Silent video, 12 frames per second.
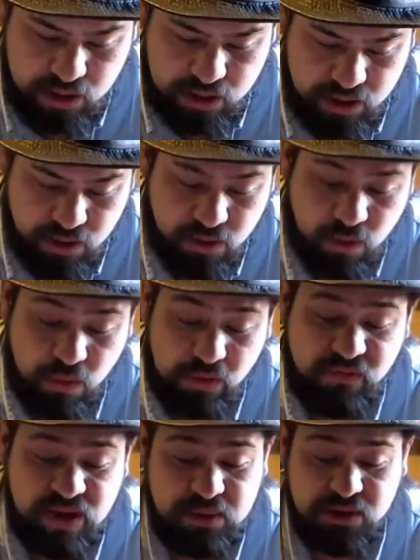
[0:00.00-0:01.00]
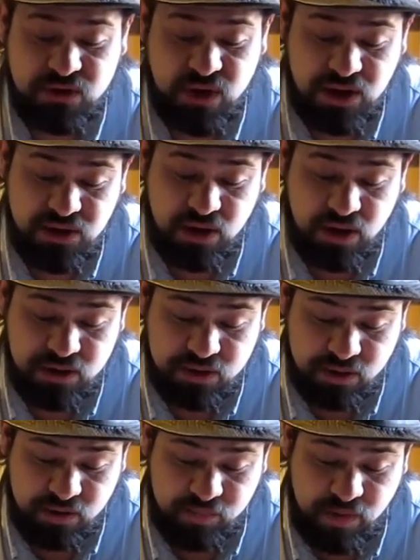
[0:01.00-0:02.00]
You're the world-famous treasure
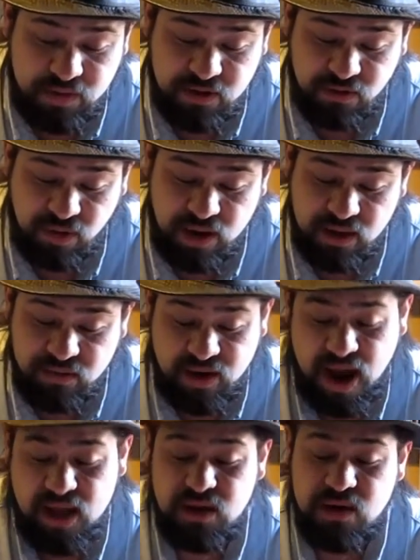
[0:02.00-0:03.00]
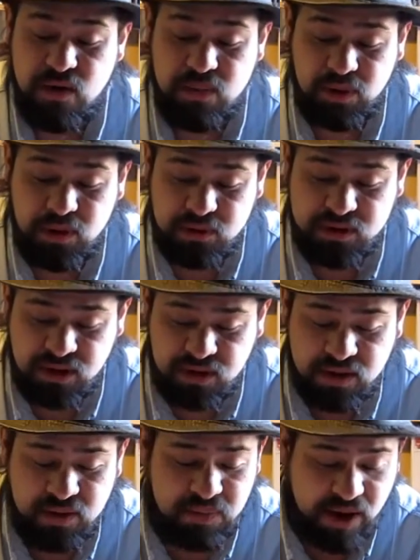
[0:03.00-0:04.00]
hunter on the trail of Calico Blue's
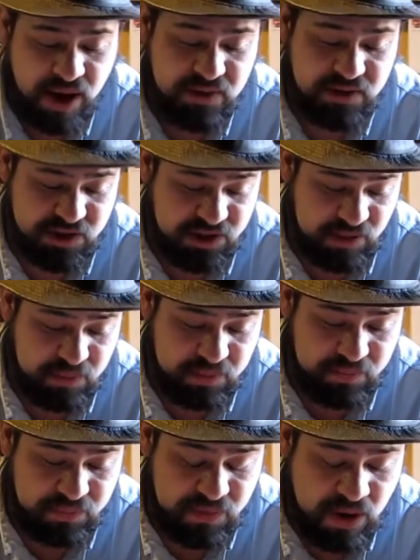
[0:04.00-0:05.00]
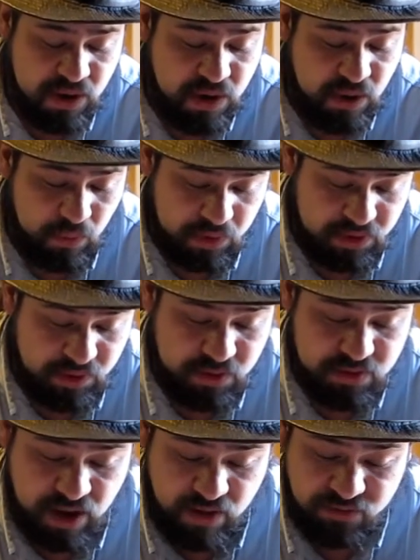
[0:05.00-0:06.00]
sunken pirate ship. Recently, your
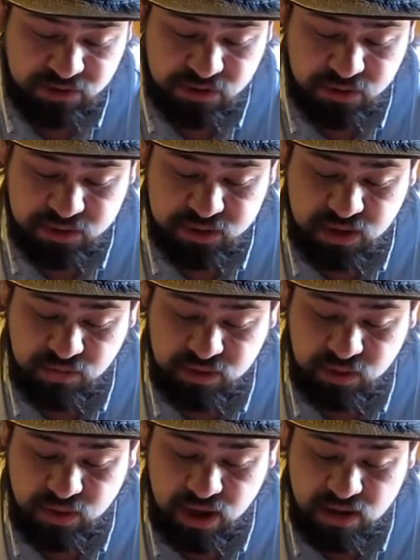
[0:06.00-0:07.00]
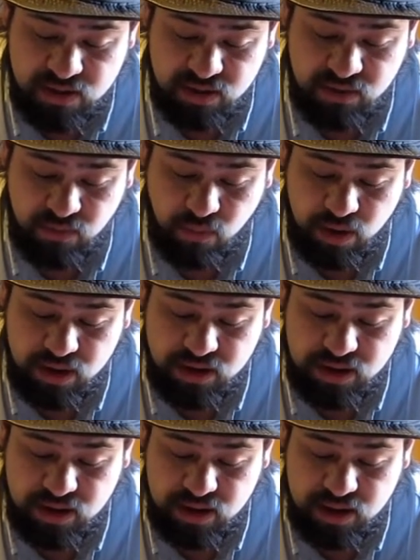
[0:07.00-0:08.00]
salvage crew has discovered the location of what
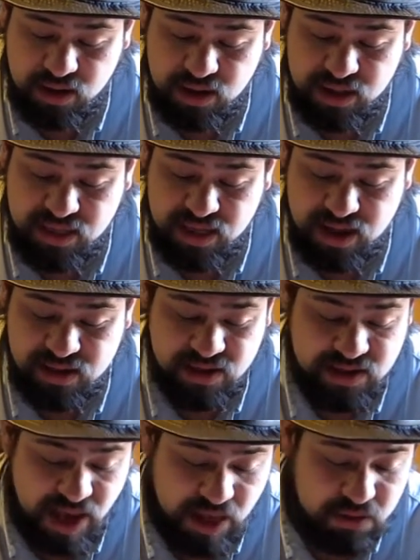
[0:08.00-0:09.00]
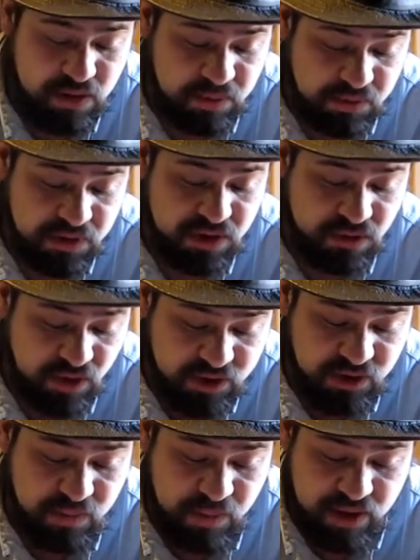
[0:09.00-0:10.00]
it thinks is Calico Blue's
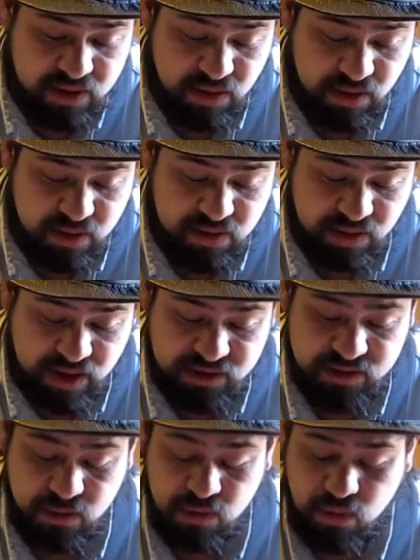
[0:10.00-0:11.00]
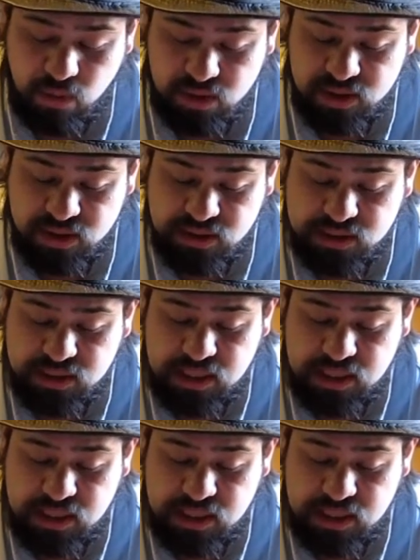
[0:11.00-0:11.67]
treasure based on his last known coordinates.